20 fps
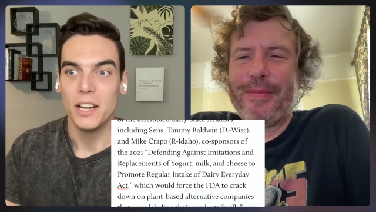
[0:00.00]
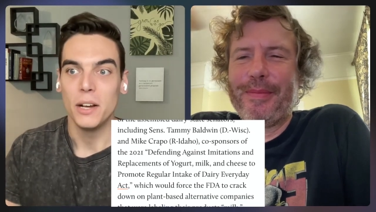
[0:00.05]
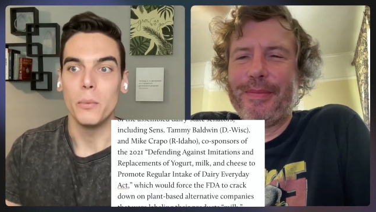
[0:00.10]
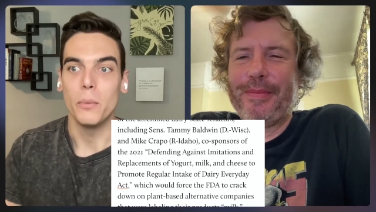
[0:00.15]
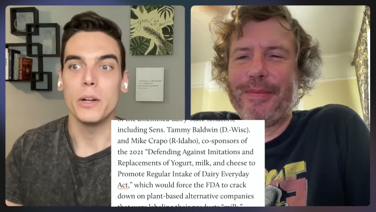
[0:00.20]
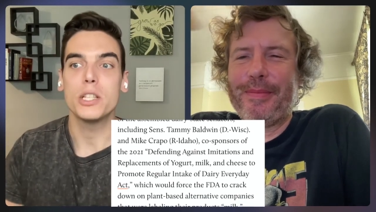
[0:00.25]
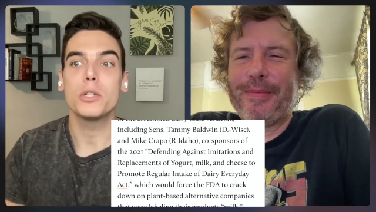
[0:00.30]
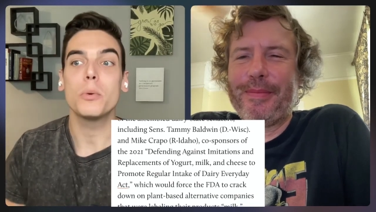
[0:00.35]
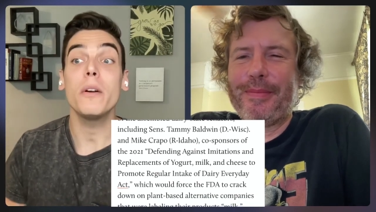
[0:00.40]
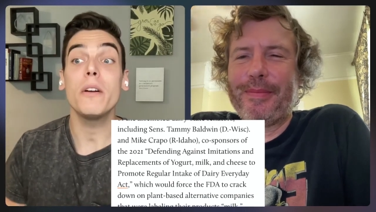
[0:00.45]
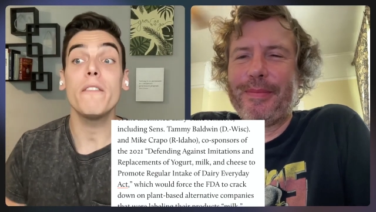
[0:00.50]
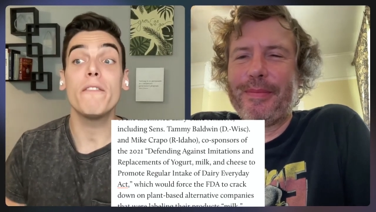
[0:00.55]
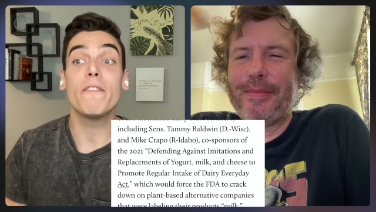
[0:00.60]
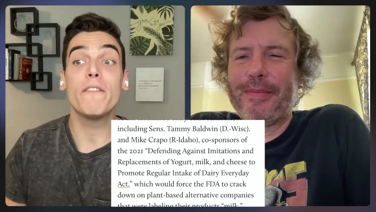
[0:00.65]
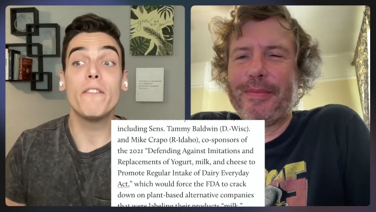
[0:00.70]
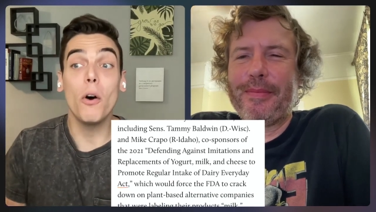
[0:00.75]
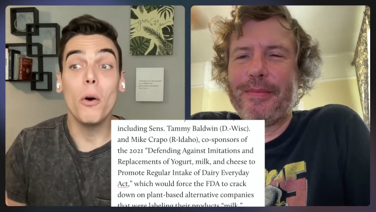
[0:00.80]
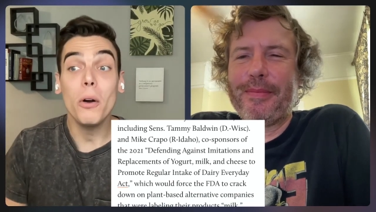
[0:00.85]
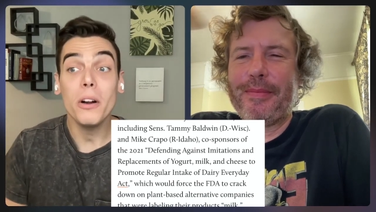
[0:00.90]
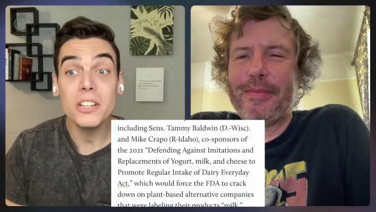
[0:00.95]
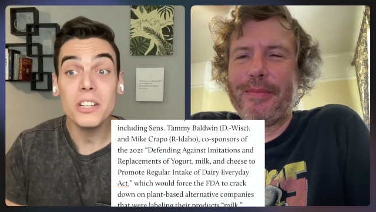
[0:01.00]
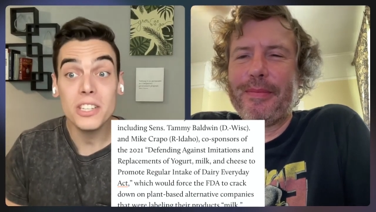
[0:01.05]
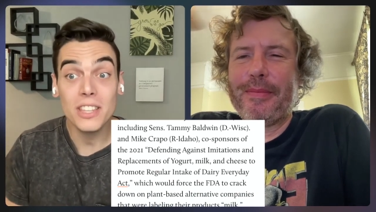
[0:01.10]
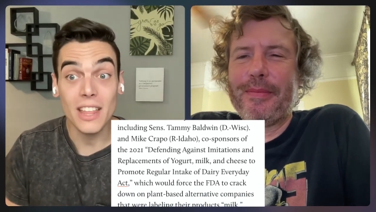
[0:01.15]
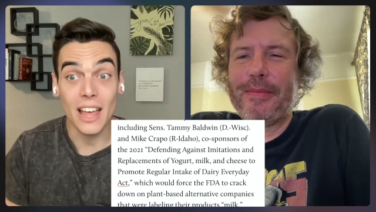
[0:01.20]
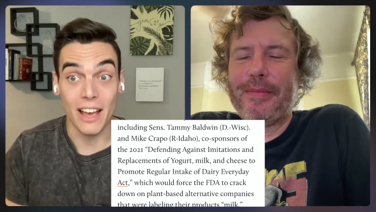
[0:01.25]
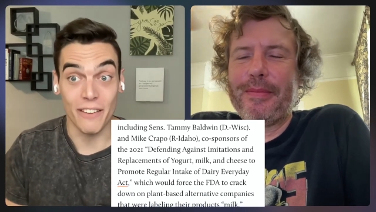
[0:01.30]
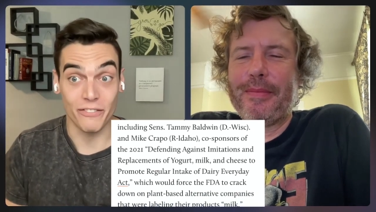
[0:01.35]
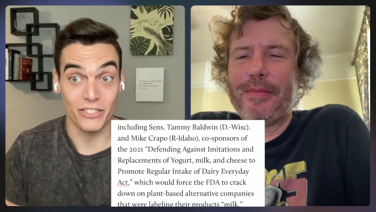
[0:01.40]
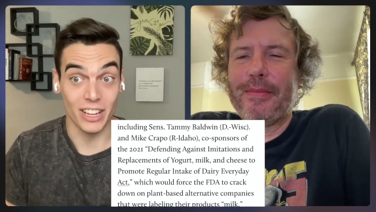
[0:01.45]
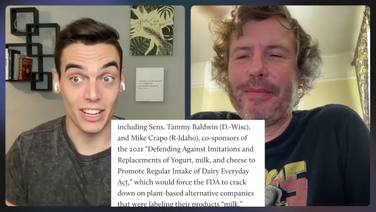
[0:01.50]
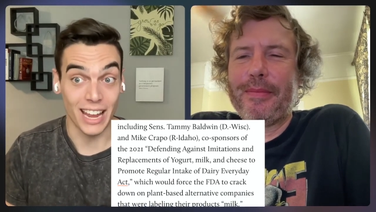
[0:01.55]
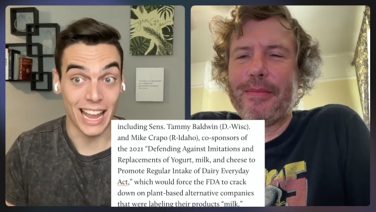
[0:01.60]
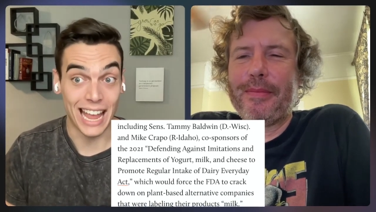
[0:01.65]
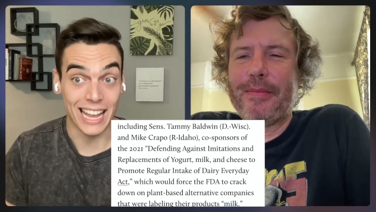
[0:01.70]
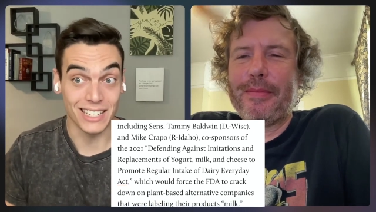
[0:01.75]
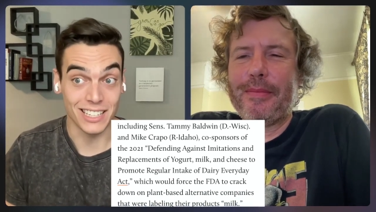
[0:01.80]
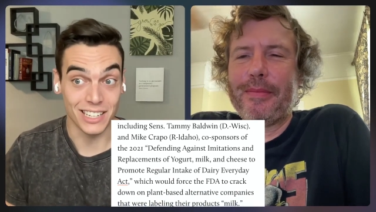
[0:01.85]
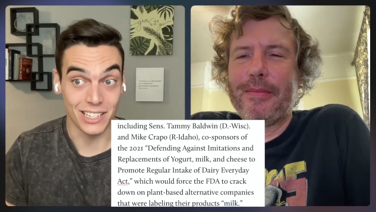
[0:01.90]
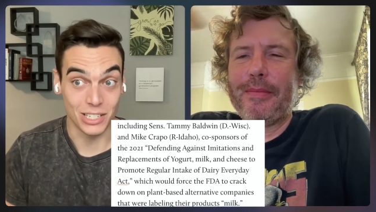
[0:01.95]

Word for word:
Speaker 1: which would force the FDA to